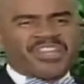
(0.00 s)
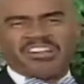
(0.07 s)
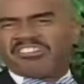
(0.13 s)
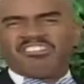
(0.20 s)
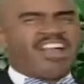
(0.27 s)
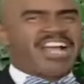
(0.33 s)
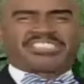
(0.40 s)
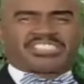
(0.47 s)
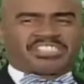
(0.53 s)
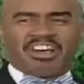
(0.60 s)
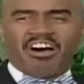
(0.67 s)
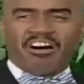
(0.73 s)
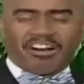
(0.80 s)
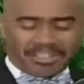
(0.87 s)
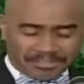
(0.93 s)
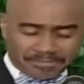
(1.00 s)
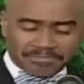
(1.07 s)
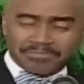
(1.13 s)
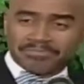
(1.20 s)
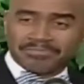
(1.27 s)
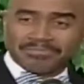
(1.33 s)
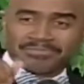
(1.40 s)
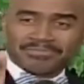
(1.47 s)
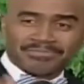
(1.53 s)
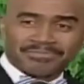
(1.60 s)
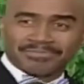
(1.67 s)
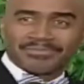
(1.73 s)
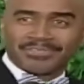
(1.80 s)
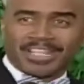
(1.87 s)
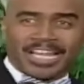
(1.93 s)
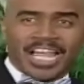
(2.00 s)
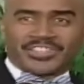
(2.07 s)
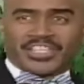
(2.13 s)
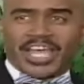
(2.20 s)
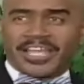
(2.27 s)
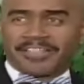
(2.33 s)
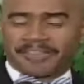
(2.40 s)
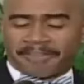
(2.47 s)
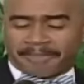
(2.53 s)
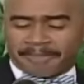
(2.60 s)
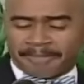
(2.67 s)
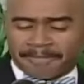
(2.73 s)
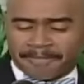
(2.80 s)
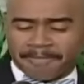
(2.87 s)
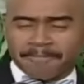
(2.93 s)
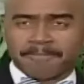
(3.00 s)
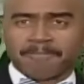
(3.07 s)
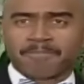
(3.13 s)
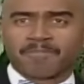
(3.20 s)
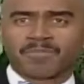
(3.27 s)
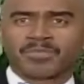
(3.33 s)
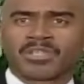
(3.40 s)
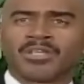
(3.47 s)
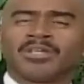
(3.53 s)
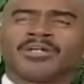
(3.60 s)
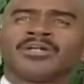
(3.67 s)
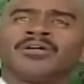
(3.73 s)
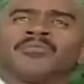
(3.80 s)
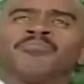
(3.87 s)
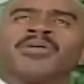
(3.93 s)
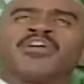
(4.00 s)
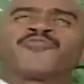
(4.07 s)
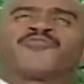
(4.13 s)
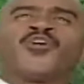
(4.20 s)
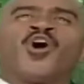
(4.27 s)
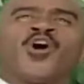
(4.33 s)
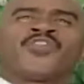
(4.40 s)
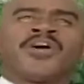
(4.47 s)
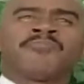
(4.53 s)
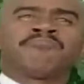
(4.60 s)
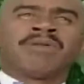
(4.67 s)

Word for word: to rest on. Amen. Listen. Before the mountains were brought Before forth,